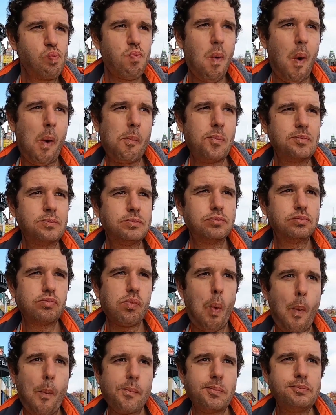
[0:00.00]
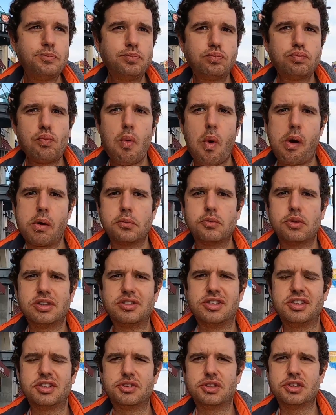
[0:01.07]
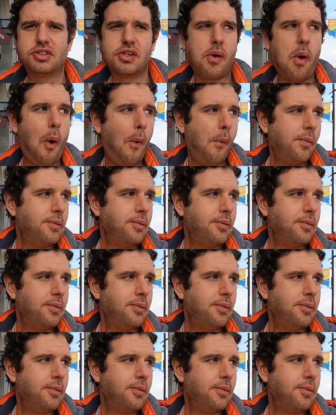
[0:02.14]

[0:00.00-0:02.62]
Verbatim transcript: interesting. What's interesting?